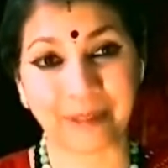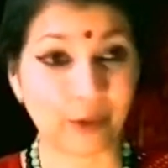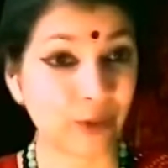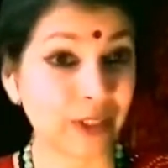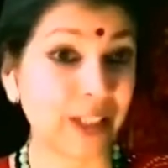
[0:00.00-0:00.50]
There
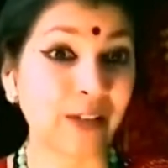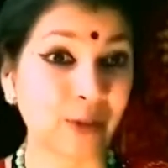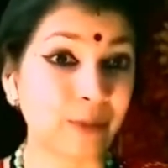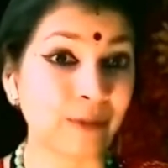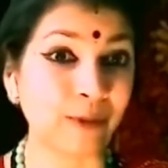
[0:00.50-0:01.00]
was no
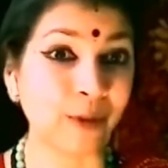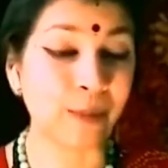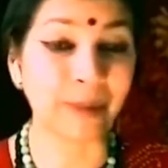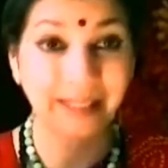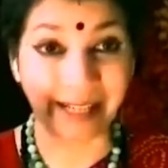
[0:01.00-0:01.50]
statue before,
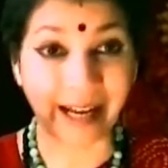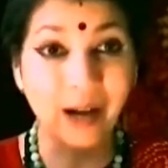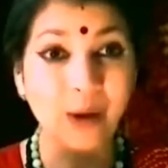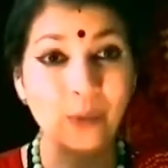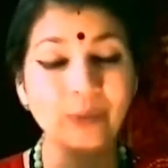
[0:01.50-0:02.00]
but
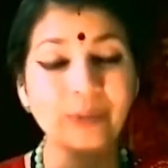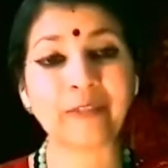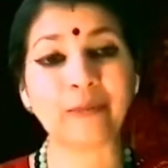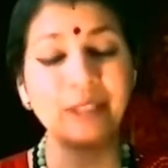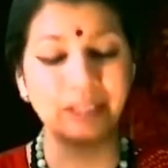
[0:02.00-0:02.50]
now
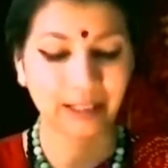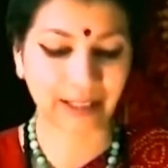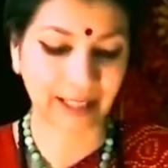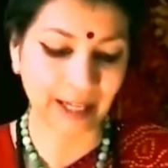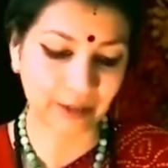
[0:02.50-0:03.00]
they've built a
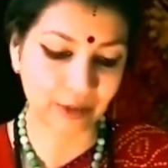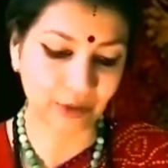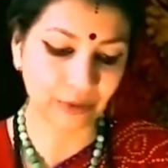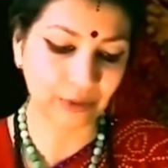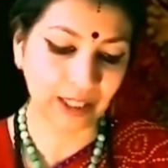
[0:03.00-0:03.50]

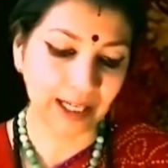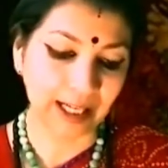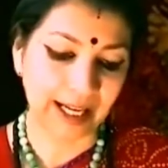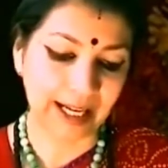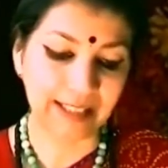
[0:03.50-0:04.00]
statue
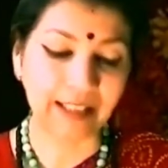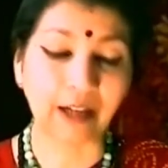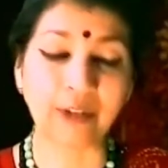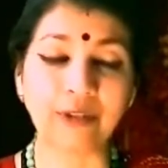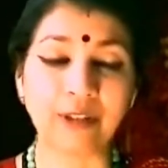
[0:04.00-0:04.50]
and it's
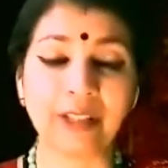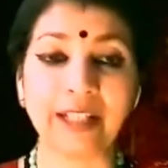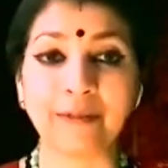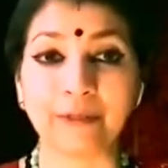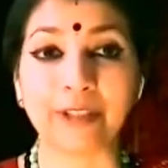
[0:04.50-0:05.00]

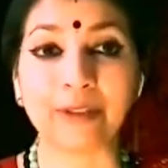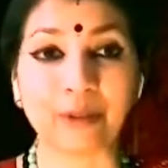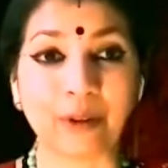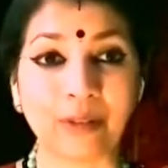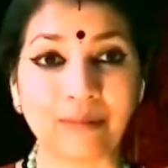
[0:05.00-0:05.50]
108 feet
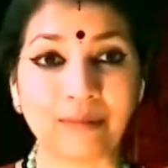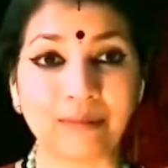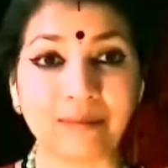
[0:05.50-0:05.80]
tall.